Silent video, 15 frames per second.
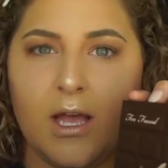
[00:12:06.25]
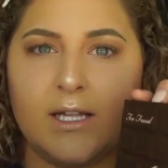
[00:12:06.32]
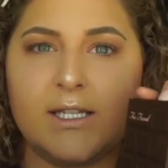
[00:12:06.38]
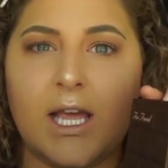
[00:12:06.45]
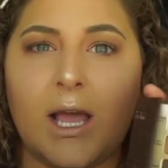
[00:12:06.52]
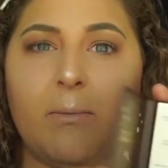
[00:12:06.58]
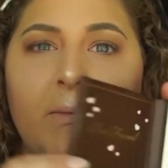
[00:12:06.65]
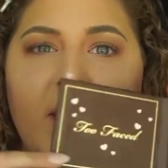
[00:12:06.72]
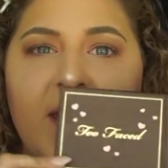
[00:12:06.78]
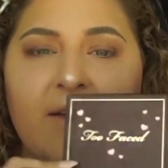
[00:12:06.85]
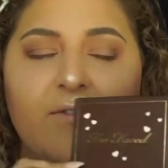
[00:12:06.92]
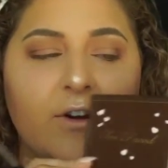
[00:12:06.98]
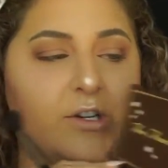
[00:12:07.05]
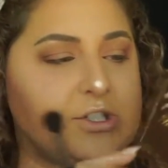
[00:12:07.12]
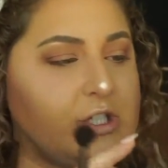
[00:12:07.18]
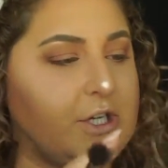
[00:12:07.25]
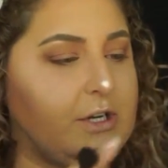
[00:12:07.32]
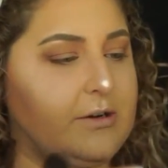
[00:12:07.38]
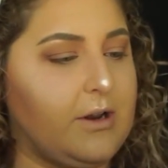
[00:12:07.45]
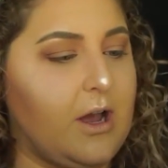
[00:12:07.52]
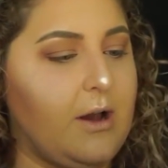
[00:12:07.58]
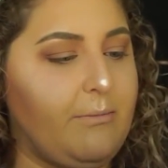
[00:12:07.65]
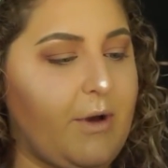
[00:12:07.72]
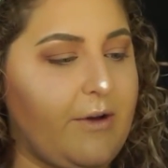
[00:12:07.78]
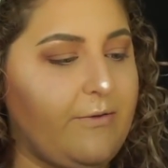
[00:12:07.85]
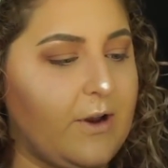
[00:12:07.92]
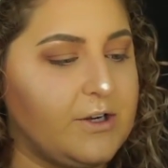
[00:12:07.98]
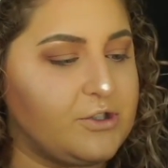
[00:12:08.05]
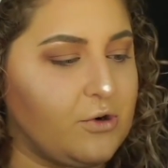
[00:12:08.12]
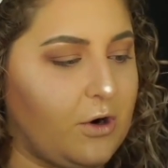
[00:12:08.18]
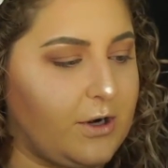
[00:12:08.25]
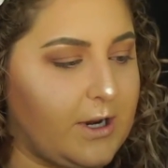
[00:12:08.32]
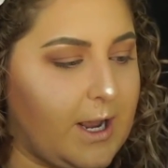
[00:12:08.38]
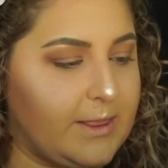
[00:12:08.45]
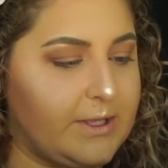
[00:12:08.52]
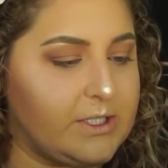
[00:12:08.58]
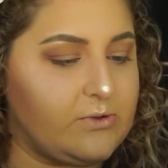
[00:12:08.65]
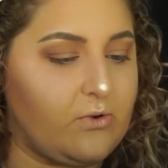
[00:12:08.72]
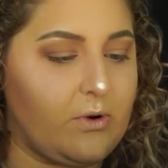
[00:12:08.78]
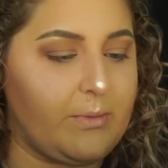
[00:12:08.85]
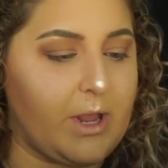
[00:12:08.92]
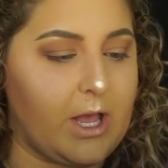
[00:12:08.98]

It's like a mini version. My friend Jordan got this for me.